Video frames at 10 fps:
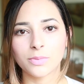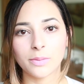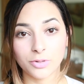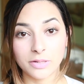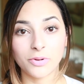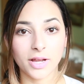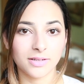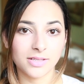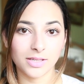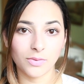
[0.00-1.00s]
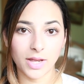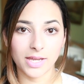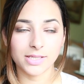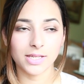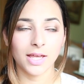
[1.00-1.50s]
to my pre-pregnancy
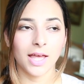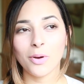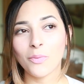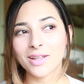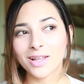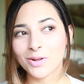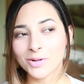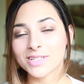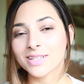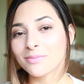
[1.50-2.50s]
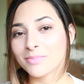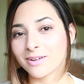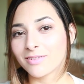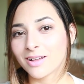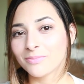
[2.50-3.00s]
weight. But when I looked in the
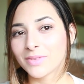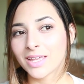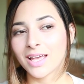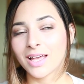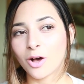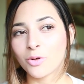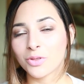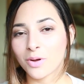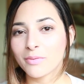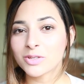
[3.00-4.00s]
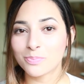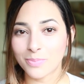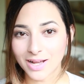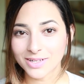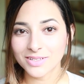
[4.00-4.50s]
mirror, although I was
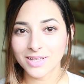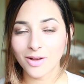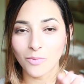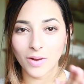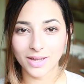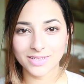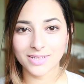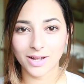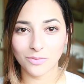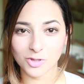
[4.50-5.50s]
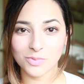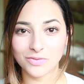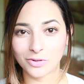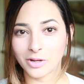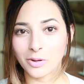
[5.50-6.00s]
back to that weight that I was
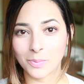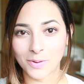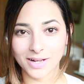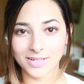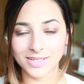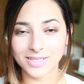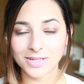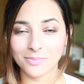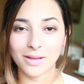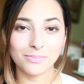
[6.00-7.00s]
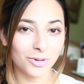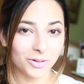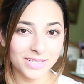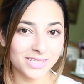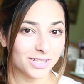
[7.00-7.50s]
before I got pregnant, my
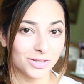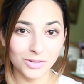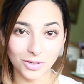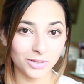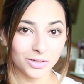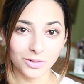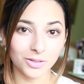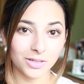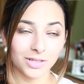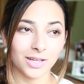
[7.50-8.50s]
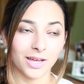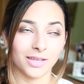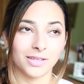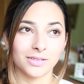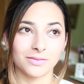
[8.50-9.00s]
body did not look
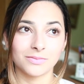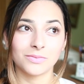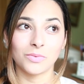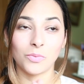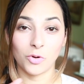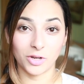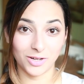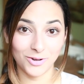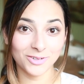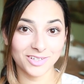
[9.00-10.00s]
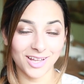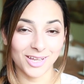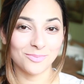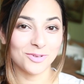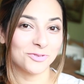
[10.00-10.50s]
like what it looked
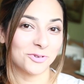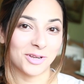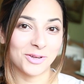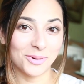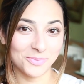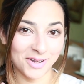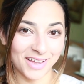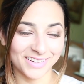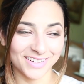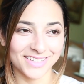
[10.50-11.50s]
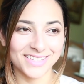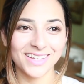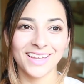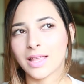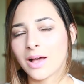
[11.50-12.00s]
like before I got pregnant.
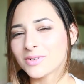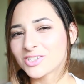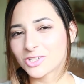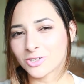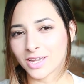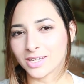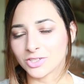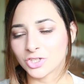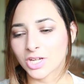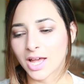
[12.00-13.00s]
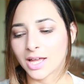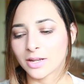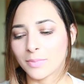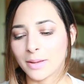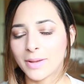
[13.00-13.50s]
And that was strange.
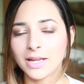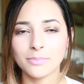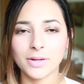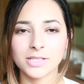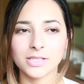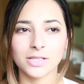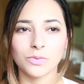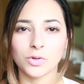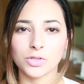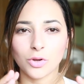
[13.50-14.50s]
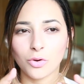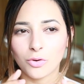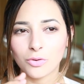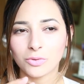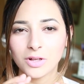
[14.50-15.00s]
And my belly button was
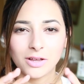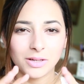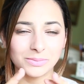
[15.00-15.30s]
all